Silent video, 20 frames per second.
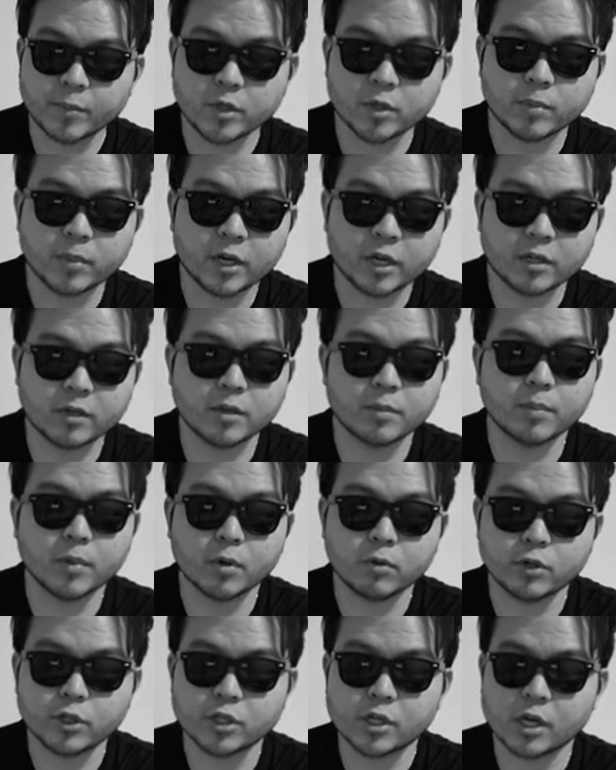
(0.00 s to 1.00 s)
you're buying the
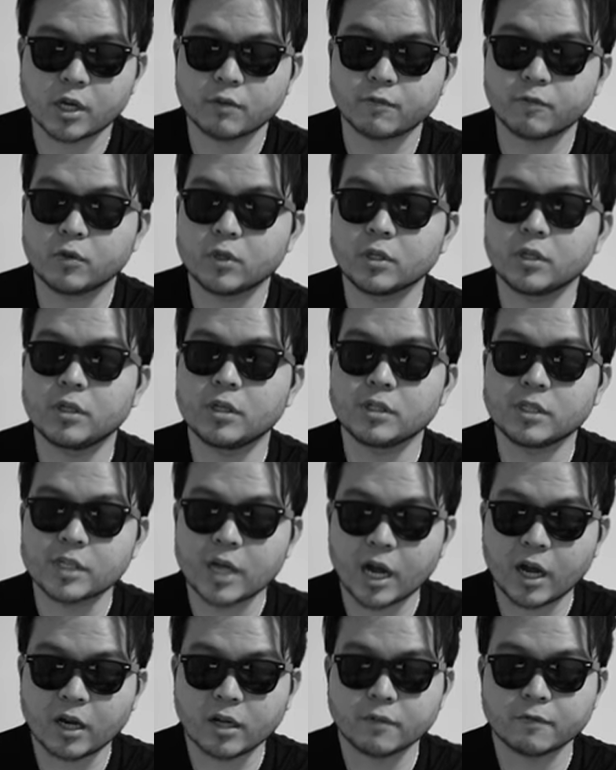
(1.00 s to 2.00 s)
Bode jacket for the
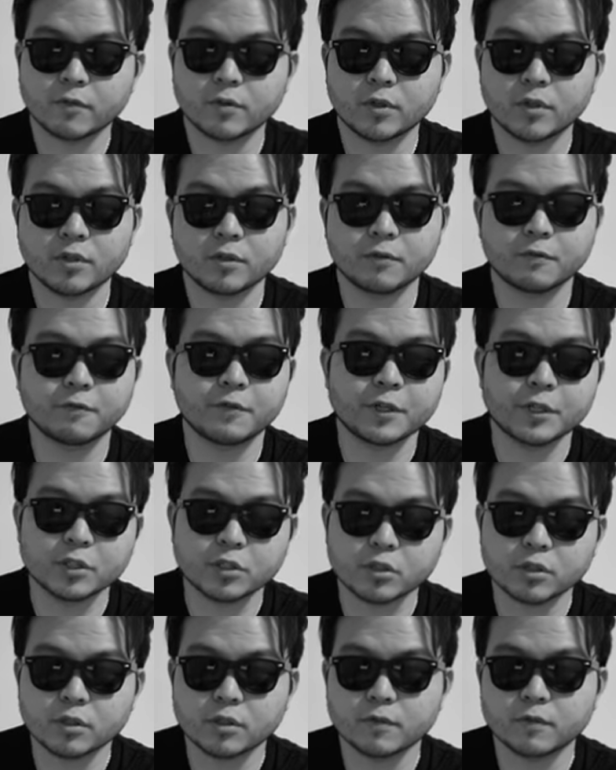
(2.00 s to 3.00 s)
design, for the
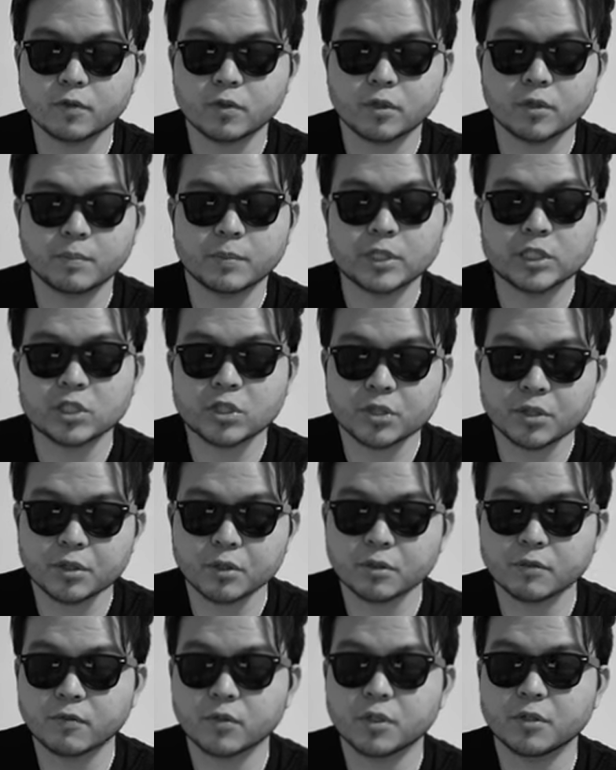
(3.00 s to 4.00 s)
finishes, for the
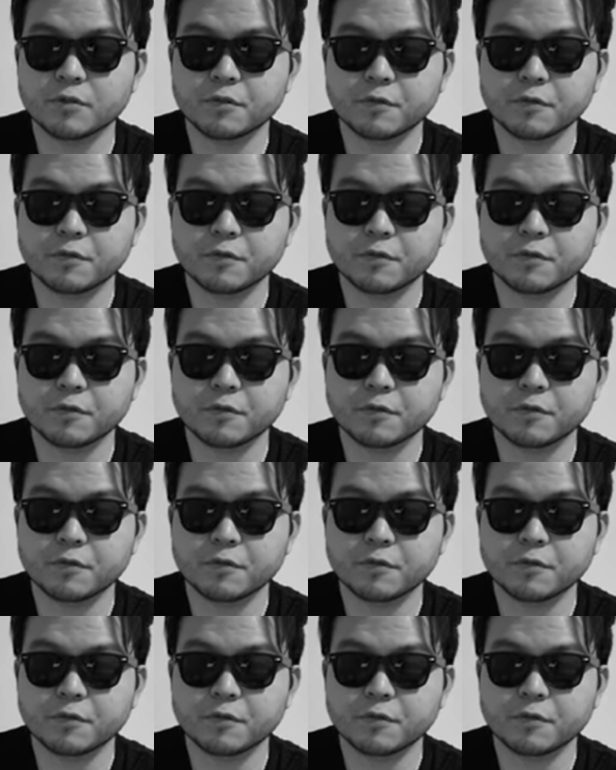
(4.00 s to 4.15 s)
material, for the